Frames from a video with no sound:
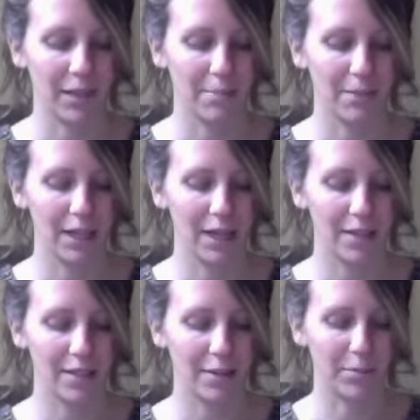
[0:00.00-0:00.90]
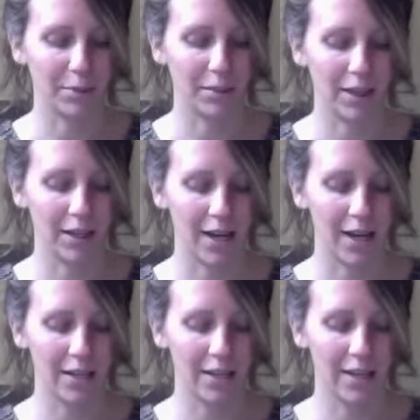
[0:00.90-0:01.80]
But God is helping me,
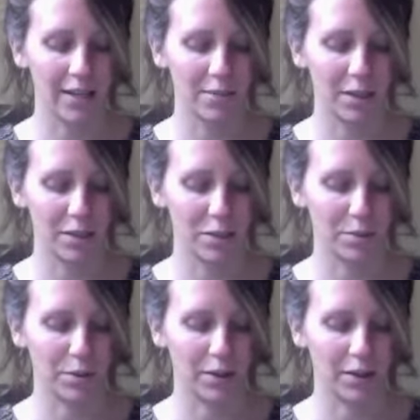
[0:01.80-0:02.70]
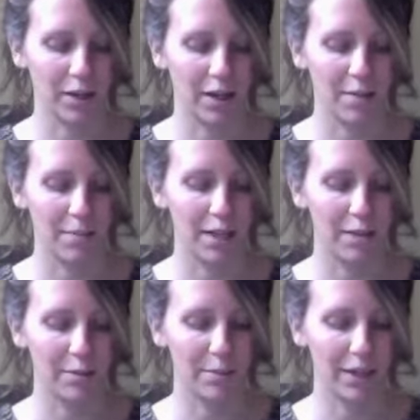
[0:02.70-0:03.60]
Adonai is my support. May he
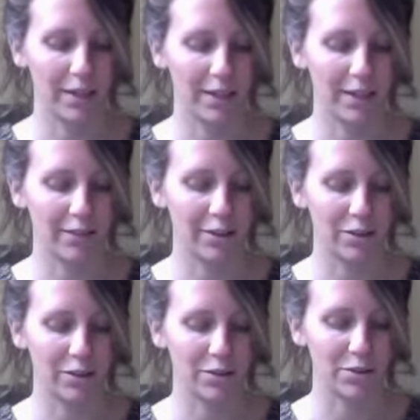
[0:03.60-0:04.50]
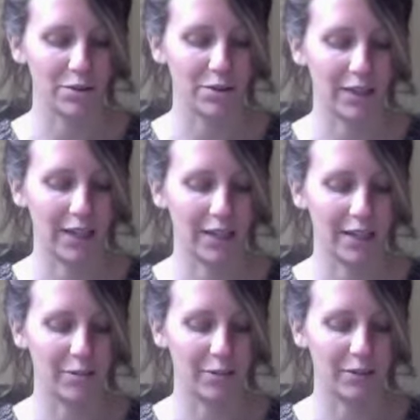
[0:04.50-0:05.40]
repay the evil to those who are lying
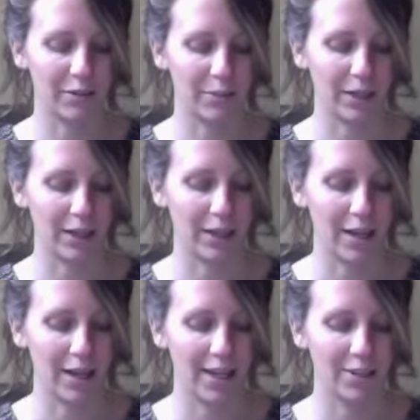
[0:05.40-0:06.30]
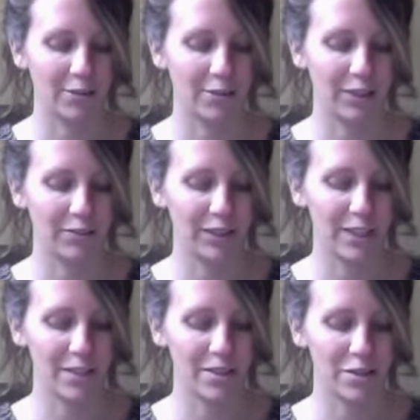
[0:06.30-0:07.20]
in wait for me. In your
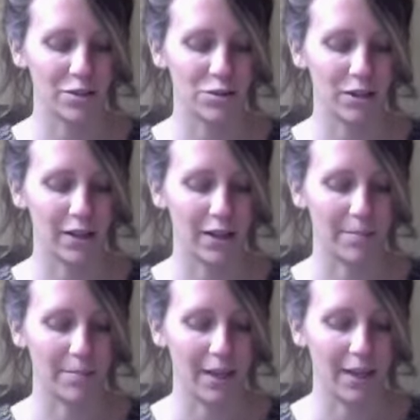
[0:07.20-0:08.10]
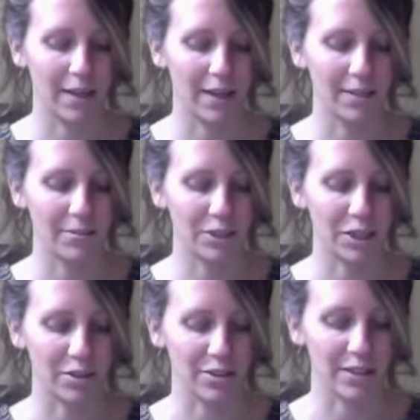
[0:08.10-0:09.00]
faithfulness, destroy them. Then I will
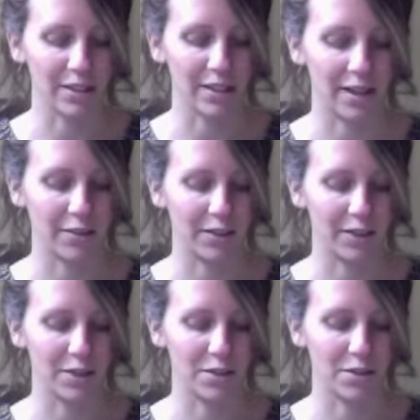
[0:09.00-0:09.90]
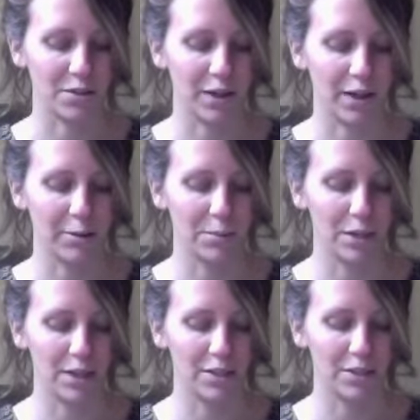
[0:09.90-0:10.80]
generously sacrifice to you. I will
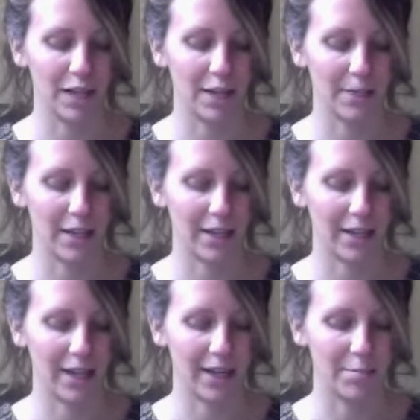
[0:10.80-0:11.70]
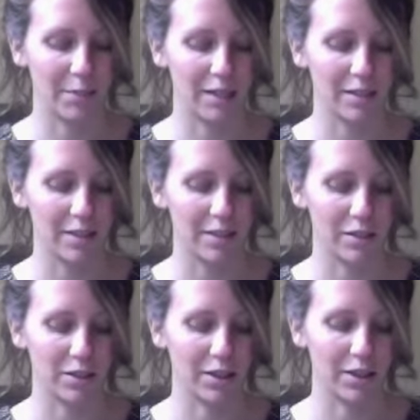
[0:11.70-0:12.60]
praise your name, Adonai, because it is
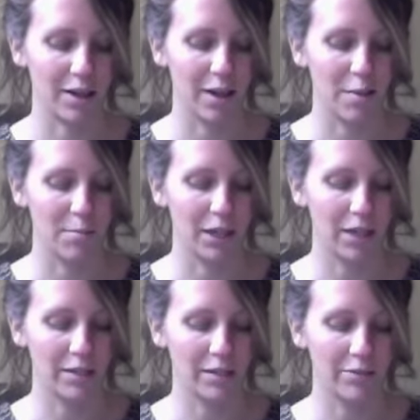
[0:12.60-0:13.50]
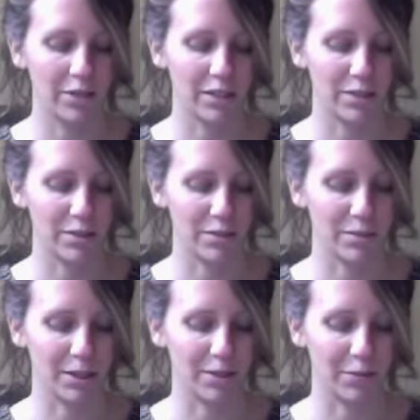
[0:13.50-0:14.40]
good, because he rescues
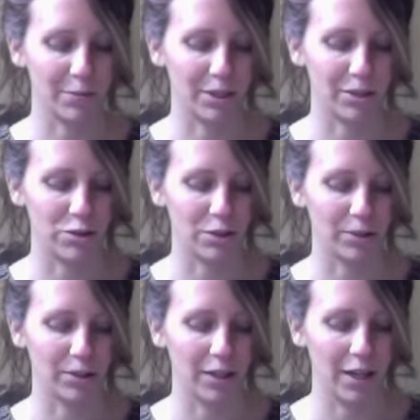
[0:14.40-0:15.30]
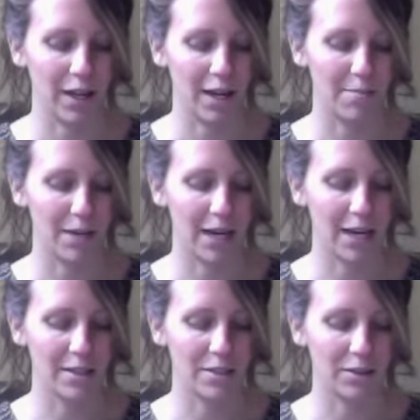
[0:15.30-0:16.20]
me from all trouble, and my
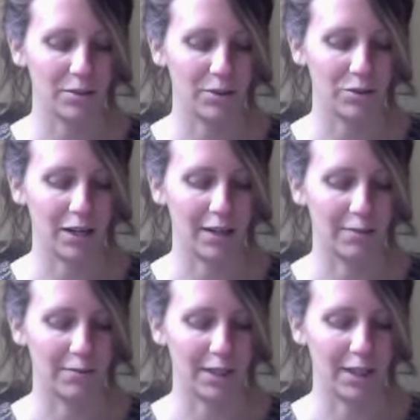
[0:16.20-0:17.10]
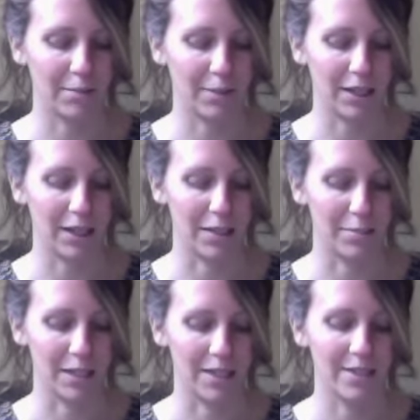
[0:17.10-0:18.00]
eyes look with triumph at my
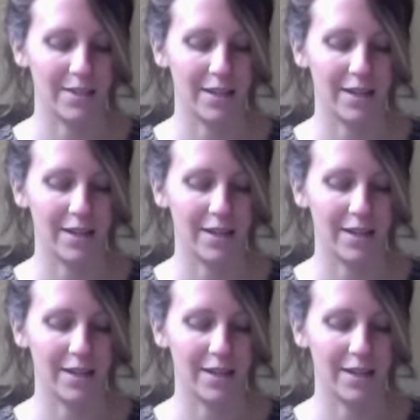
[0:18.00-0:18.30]
enemies.